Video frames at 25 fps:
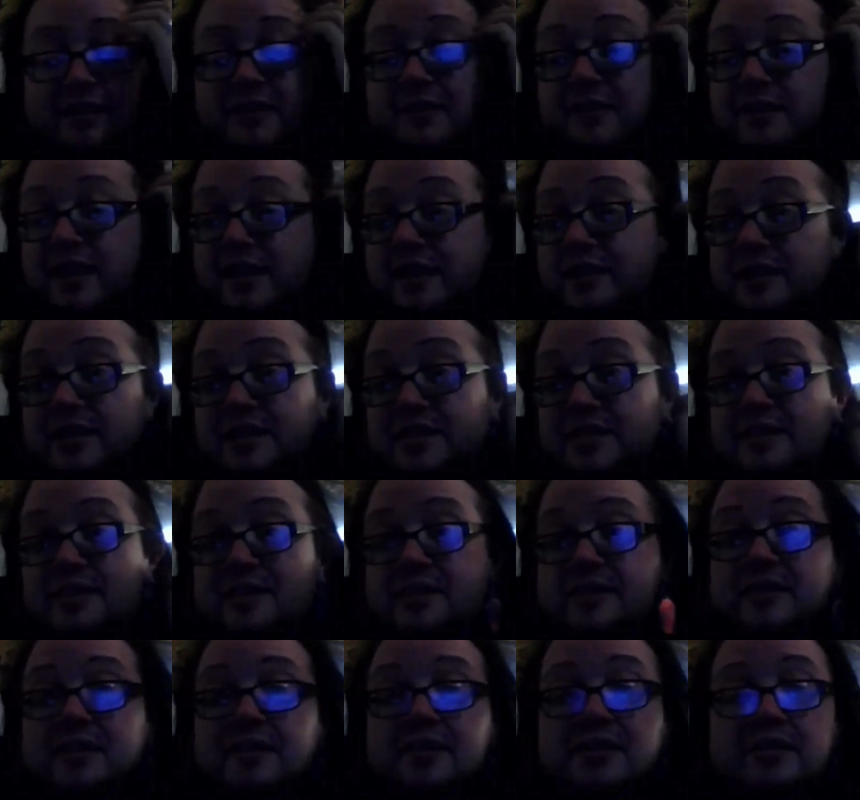like this,
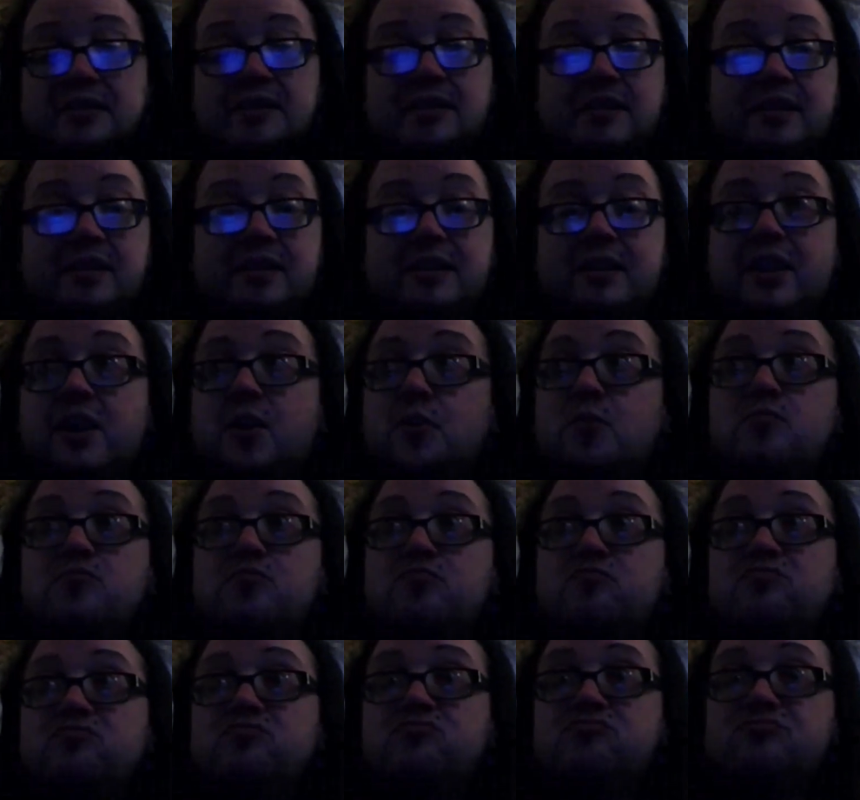you know,
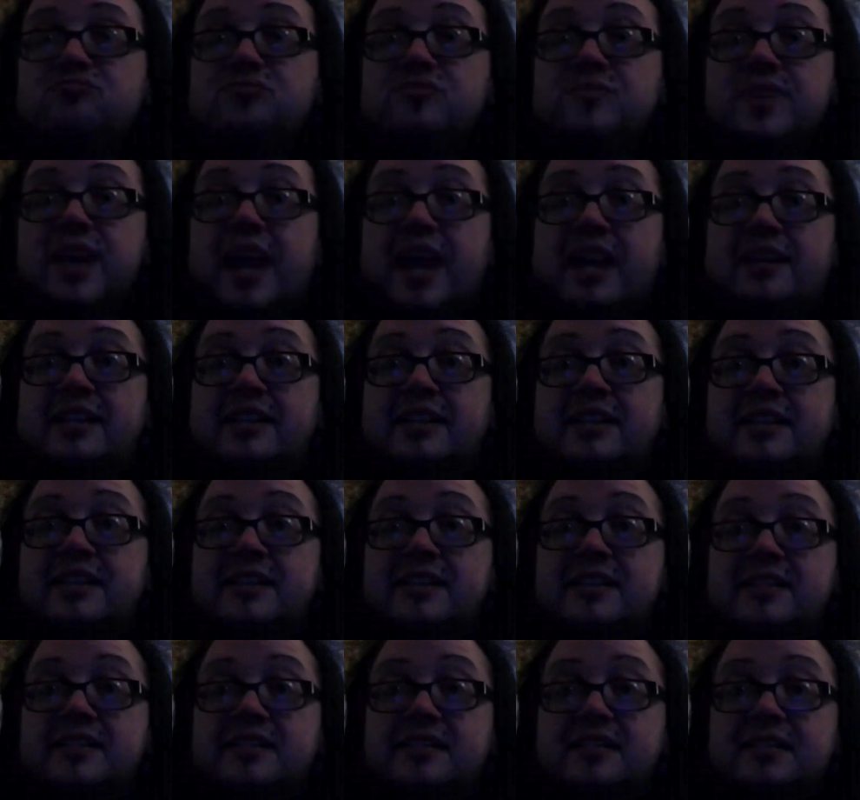
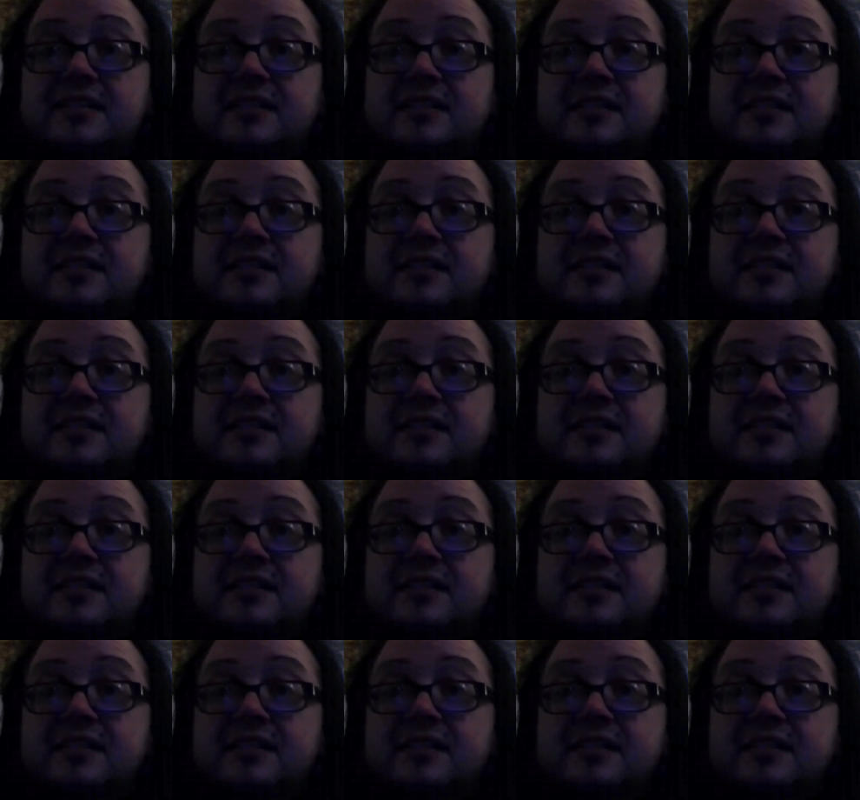that's,